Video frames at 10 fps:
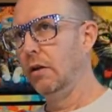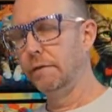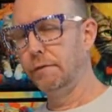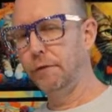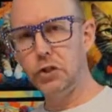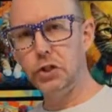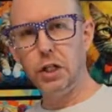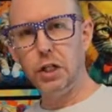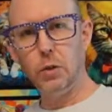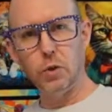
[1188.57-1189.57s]
The first
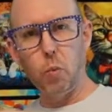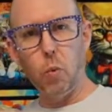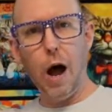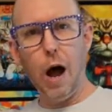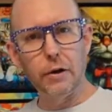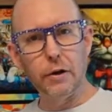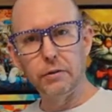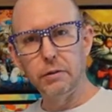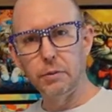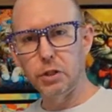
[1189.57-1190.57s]
year was wild.
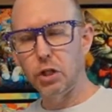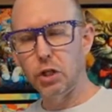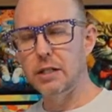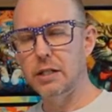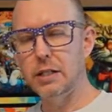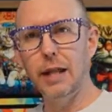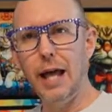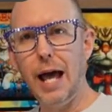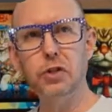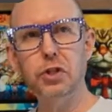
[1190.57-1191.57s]
It was crazy.
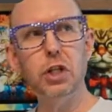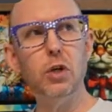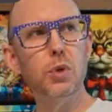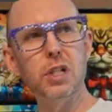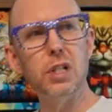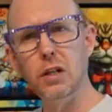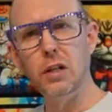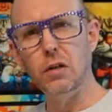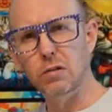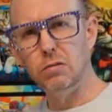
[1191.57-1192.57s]
Last year was a
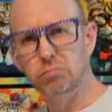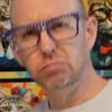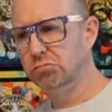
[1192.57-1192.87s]
little